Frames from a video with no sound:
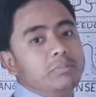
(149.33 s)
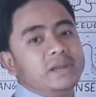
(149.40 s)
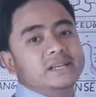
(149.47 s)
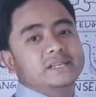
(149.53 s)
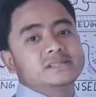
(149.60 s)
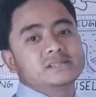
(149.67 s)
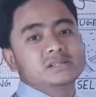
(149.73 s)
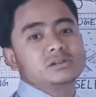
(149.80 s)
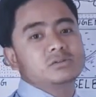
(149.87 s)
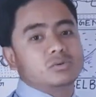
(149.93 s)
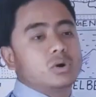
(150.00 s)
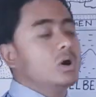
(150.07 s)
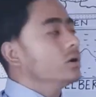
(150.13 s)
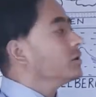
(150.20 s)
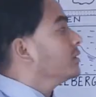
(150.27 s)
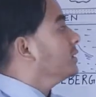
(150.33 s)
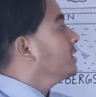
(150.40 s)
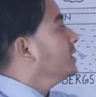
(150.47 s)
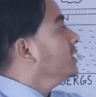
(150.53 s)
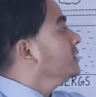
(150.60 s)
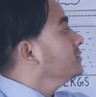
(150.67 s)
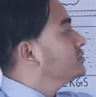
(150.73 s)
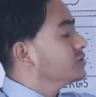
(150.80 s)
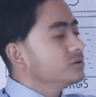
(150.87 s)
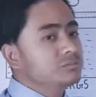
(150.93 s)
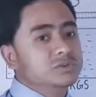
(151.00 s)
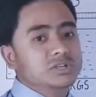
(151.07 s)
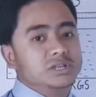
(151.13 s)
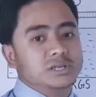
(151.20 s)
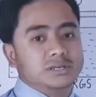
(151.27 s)
pedestal rock in
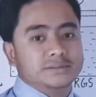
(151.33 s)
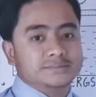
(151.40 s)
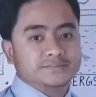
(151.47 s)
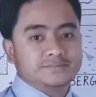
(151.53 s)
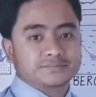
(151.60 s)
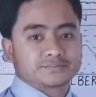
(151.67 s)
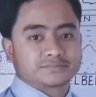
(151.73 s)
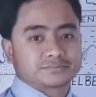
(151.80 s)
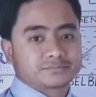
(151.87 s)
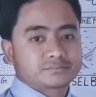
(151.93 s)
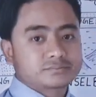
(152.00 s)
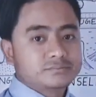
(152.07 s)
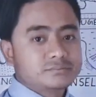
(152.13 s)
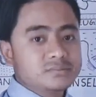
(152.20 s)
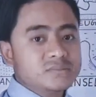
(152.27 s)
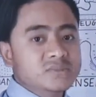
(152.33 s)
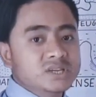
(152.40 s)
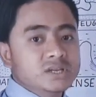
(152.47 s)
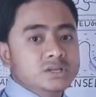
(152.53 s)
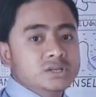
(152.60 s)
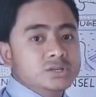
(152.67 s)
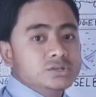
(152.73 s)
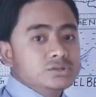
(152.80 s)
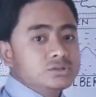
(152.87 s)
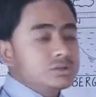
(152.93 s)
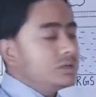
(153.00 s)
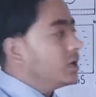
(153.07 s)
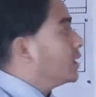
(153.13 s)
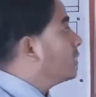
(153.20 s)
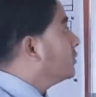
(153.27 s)
Germany. So
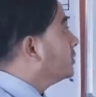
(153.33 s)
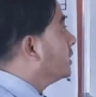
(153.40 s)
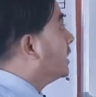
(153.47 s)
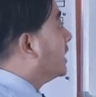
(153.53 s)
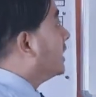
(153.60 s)
now